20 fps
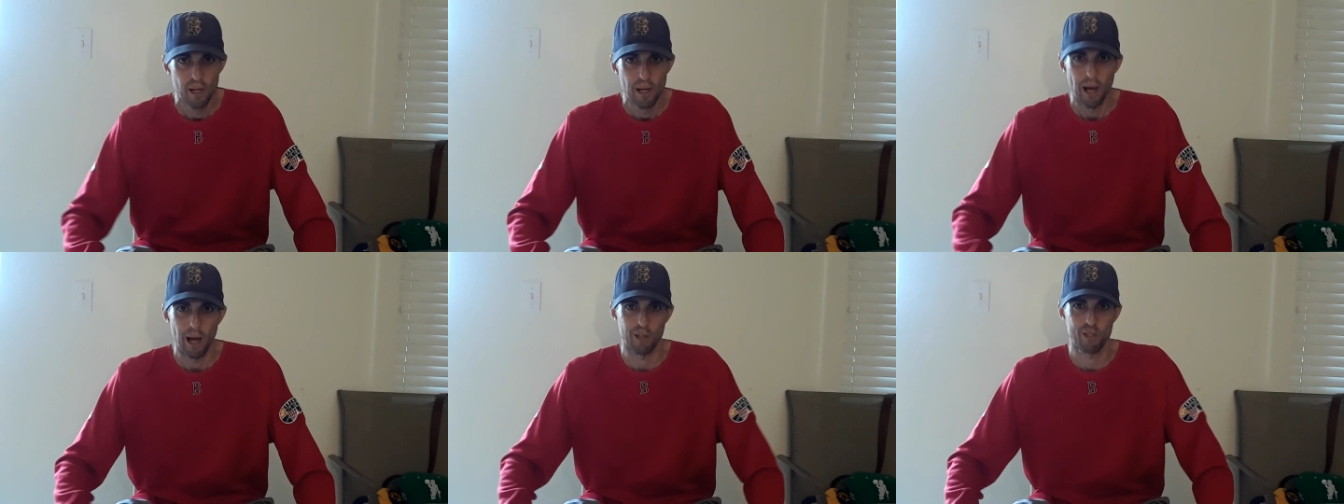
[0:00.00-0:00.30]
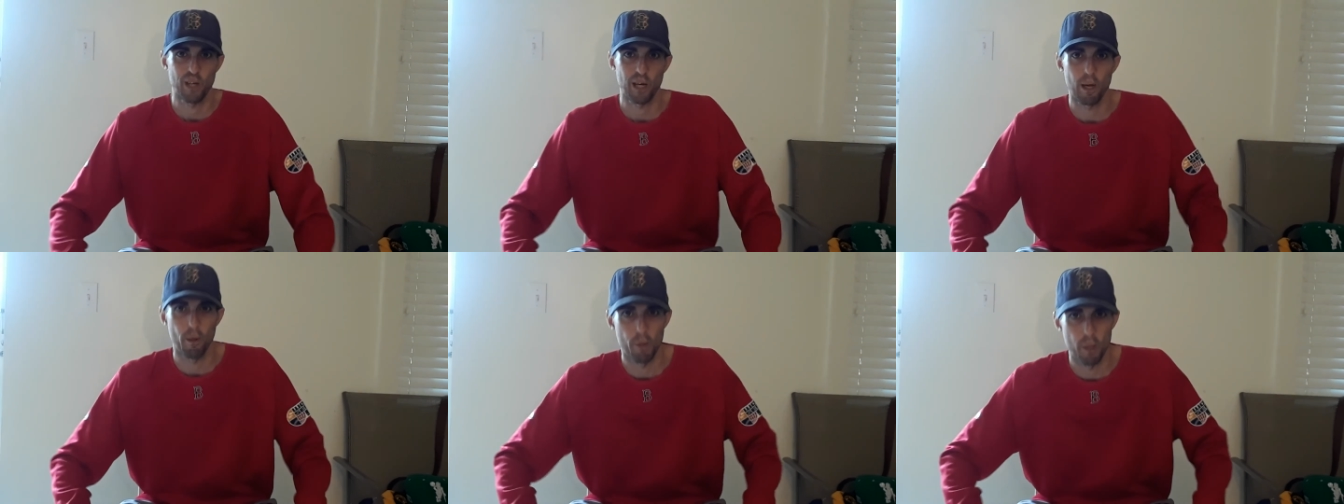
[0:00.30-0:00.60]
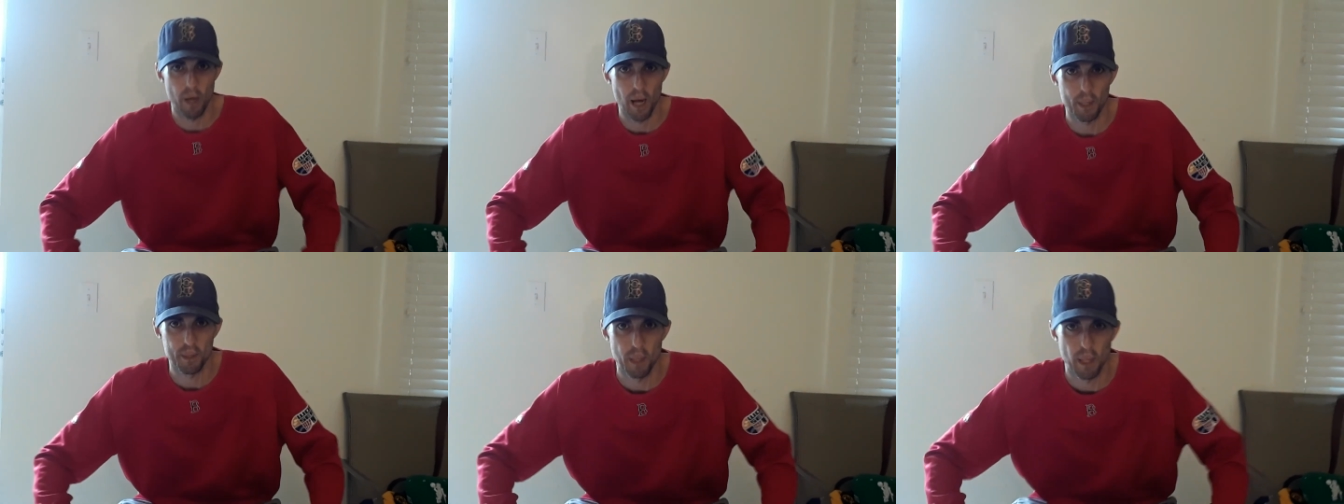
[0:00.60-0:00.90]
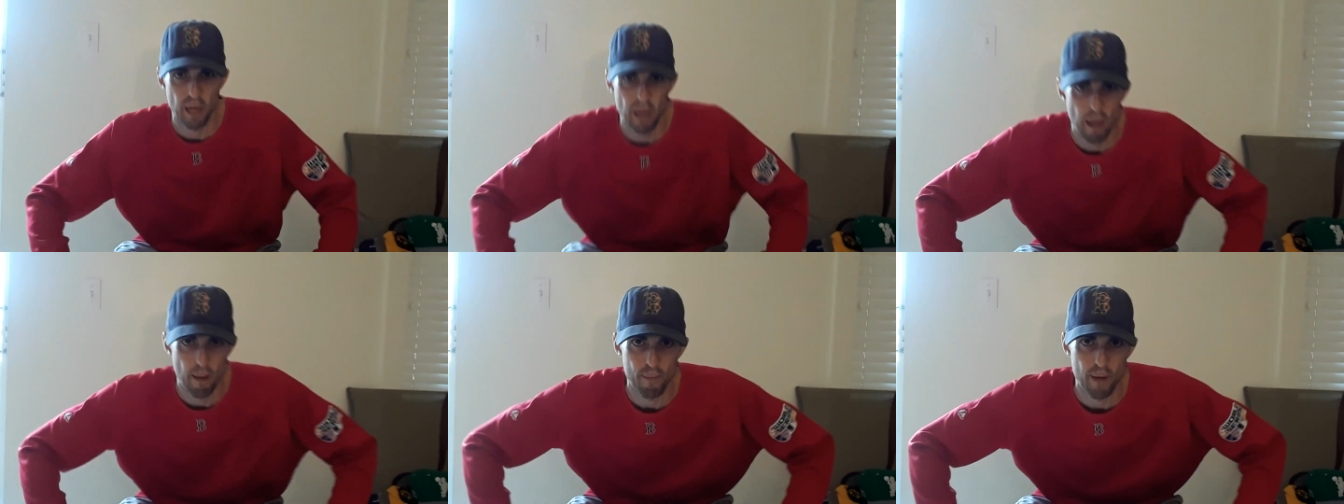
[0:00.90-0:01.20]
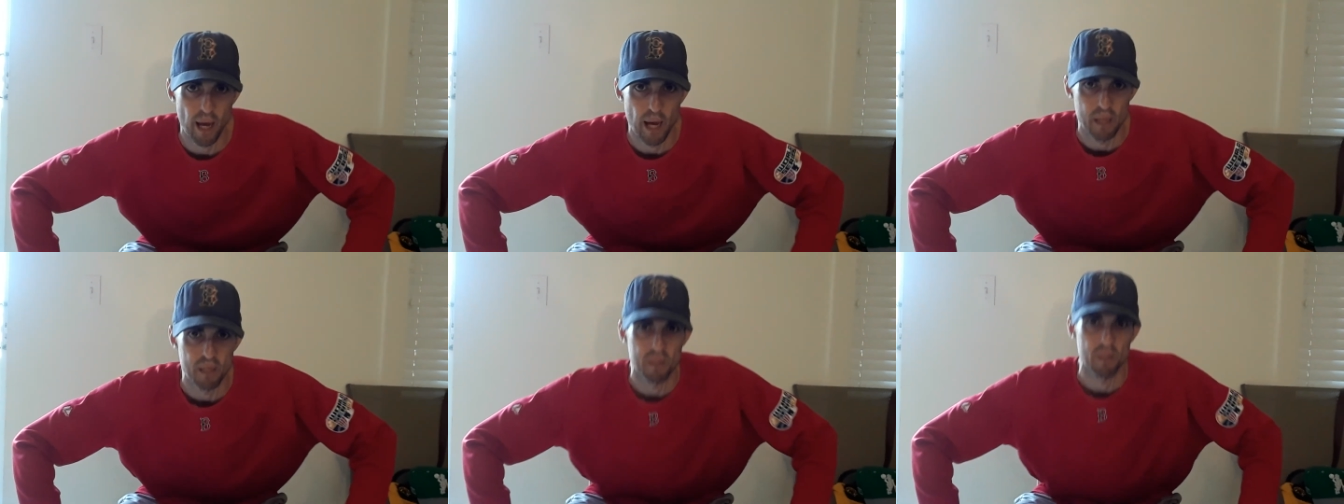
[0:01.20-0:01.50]
I'll check in with you after the game,
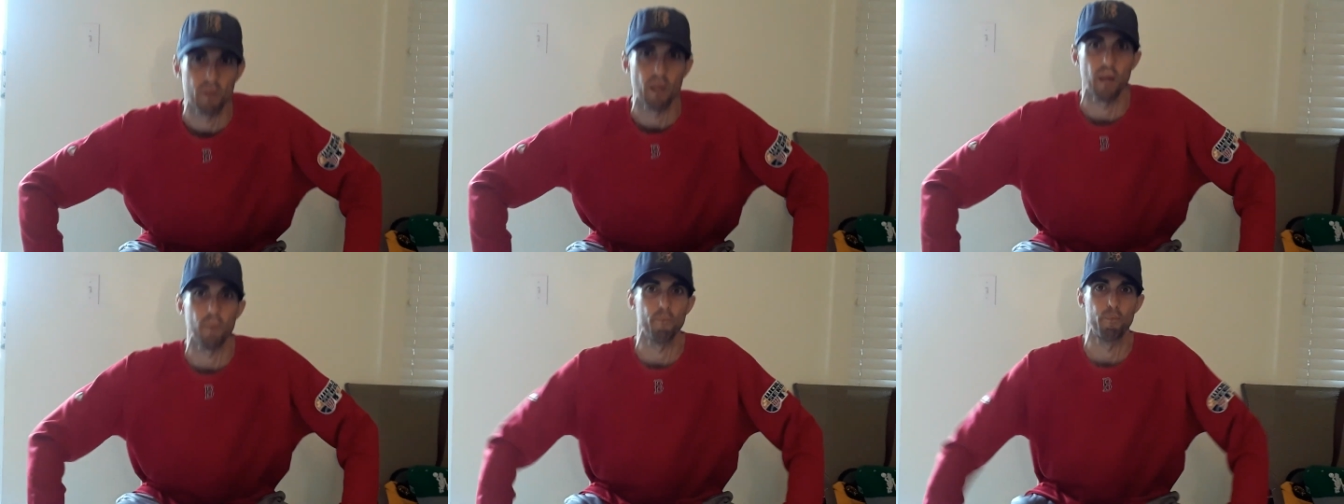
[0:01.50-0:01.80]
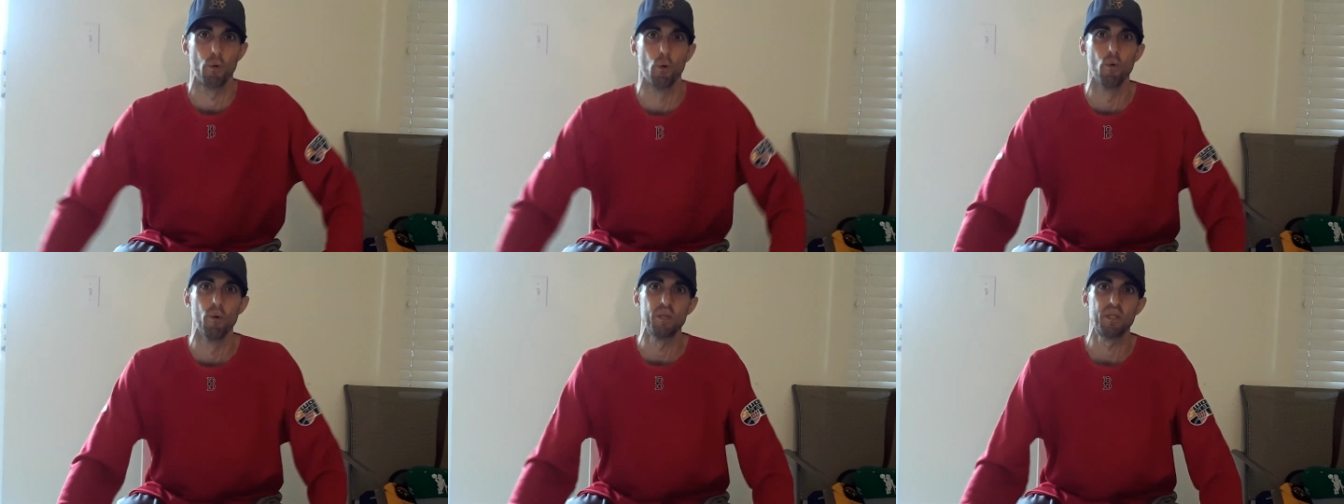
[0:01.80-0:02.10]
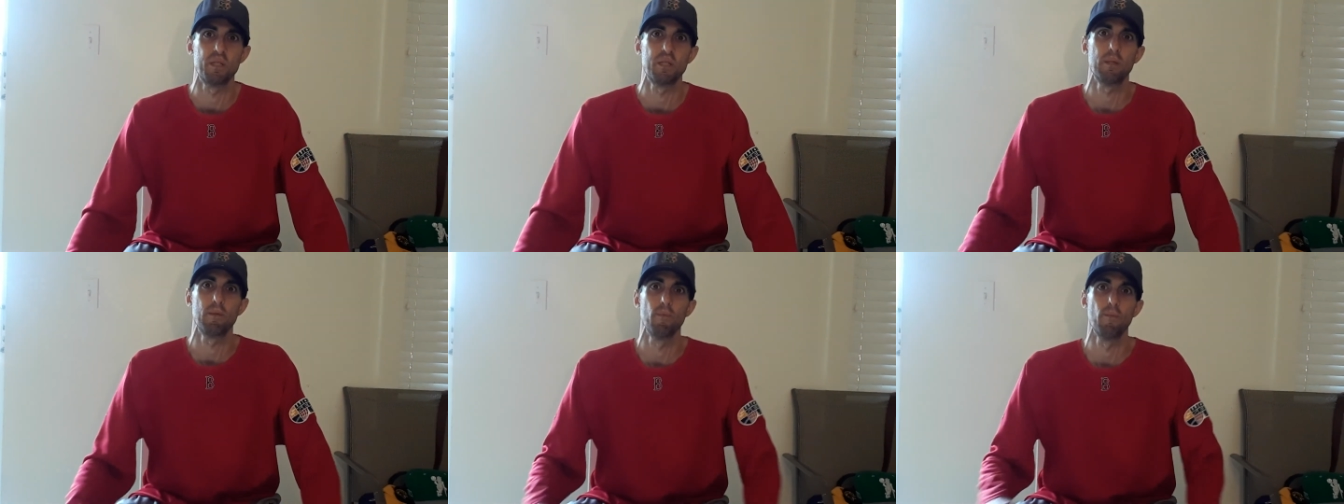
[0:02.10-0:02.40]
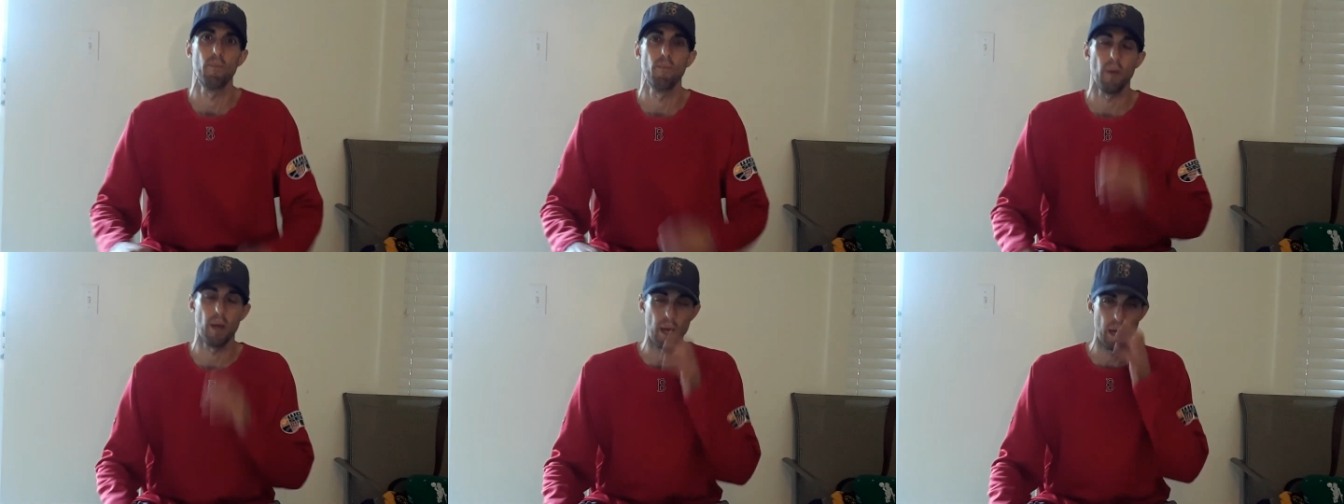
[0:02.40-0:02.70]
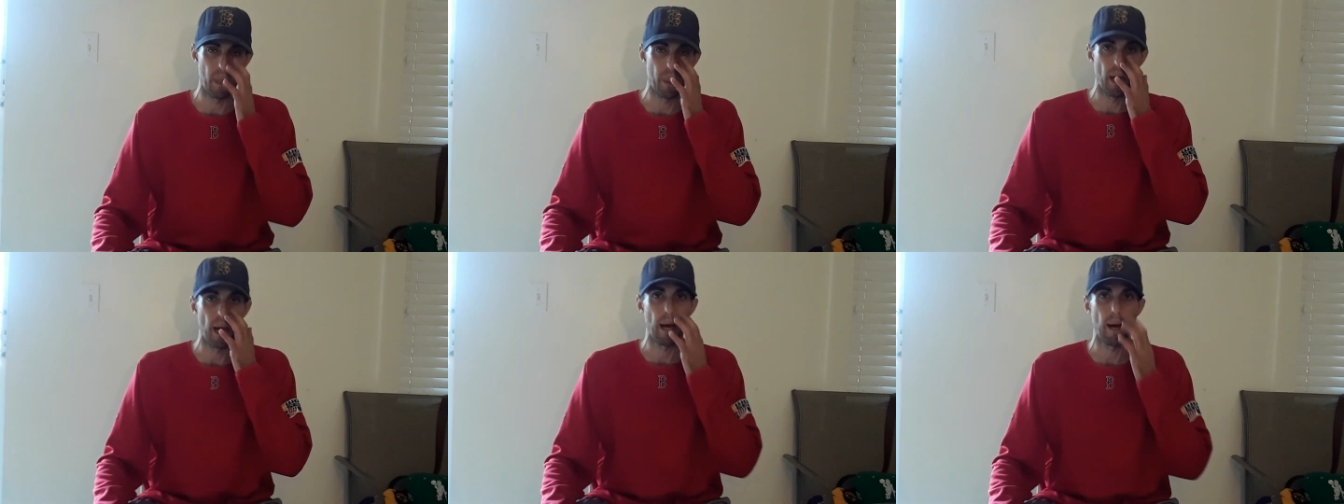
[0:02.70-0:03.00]
guys. Got Bruins
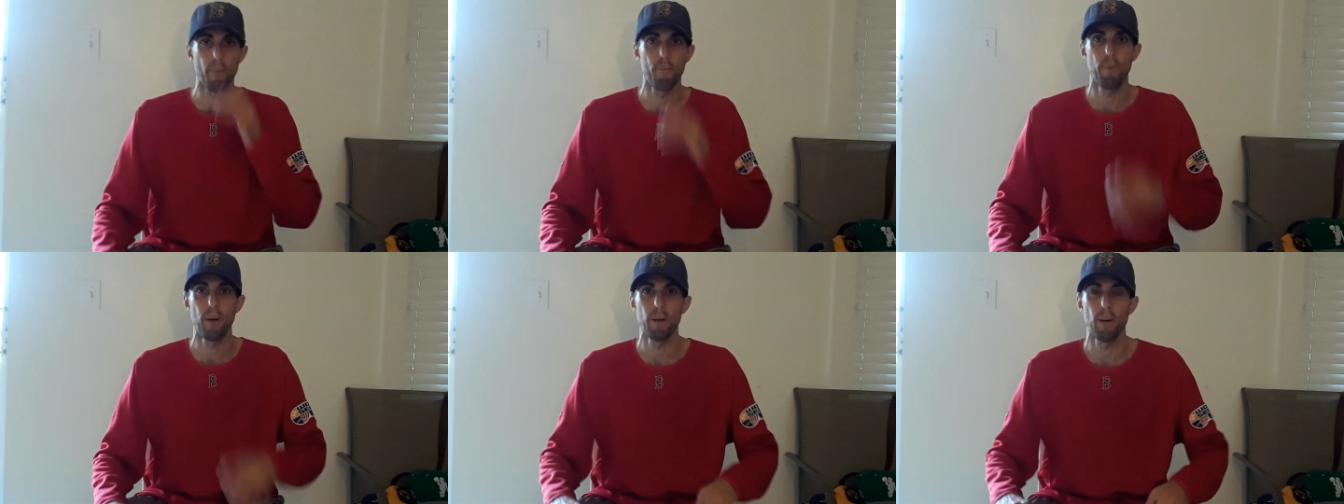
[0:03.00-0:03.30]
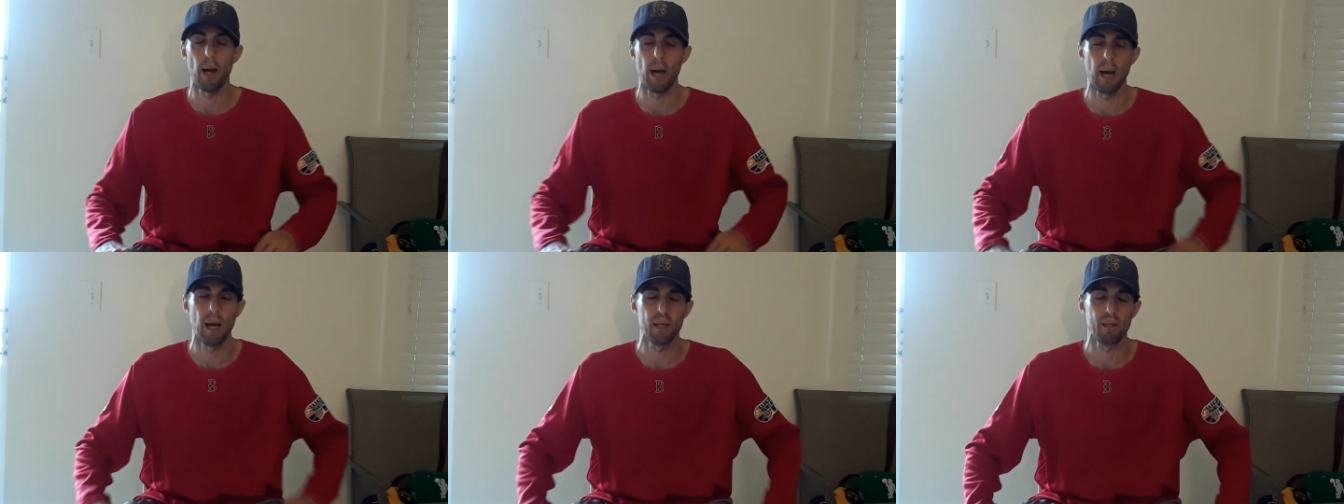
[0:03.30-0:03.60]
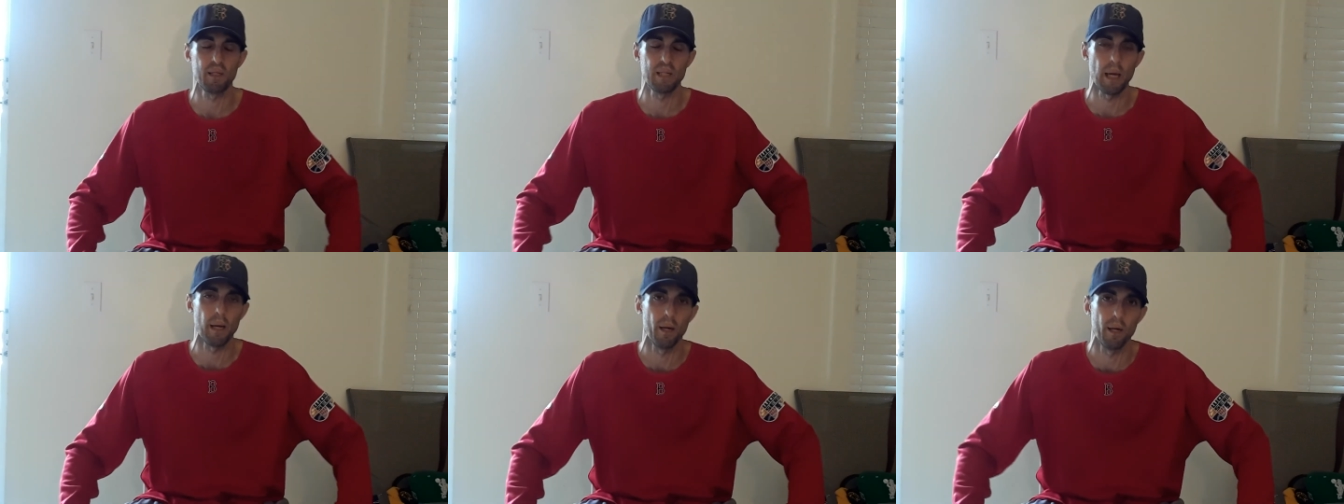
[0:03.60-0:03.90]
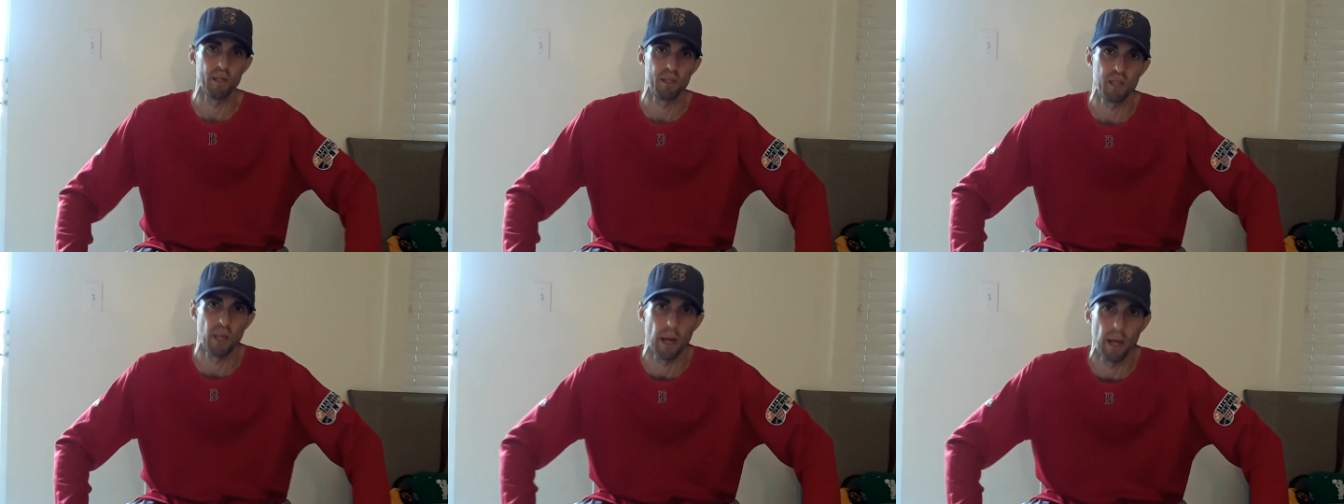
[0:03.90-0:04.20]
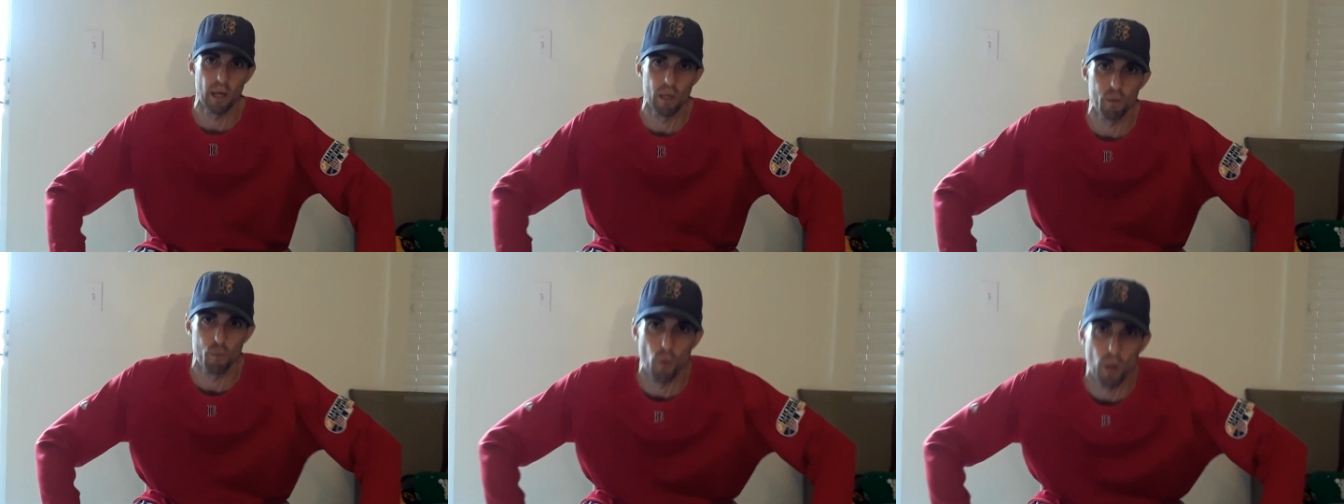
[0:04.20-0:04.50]
and uh, uh, Senators today as